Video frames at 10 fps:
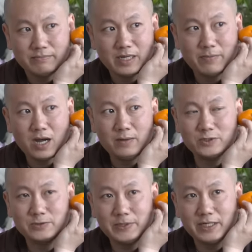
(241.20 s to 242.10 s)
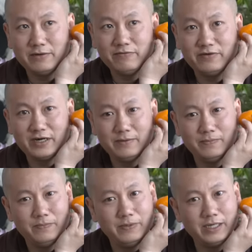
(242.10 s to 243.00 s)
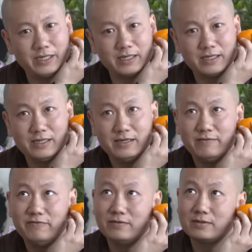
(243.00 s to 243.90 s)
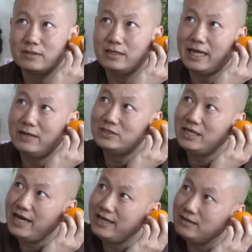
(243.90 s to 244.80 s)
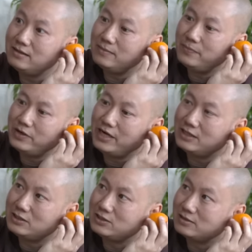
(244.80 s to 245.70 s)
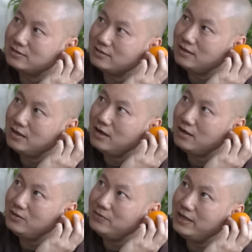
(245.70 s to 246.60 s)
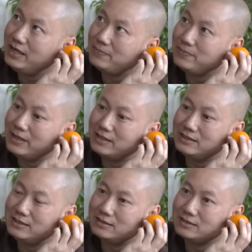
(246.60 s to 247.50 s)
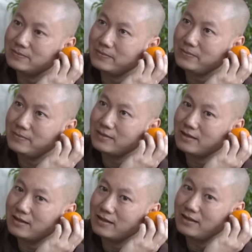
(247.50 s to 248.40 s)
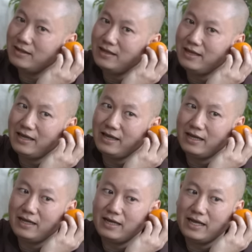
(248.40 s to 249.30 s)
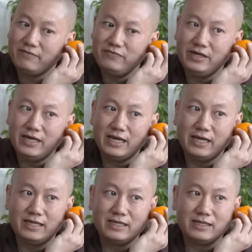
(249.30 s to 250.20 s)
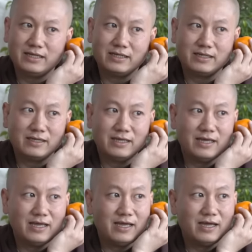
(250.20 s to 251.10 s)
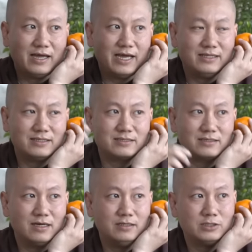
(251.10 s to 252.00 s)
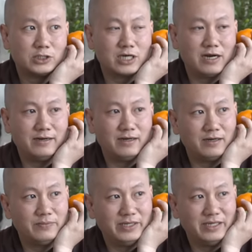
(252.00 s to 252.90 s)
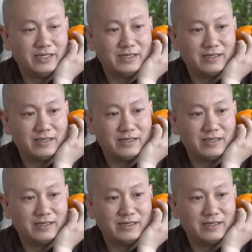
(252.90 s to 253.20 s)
My mom was very, very big. I was hanging on the branch all the way up like this. And every day, I had the sun shine on me.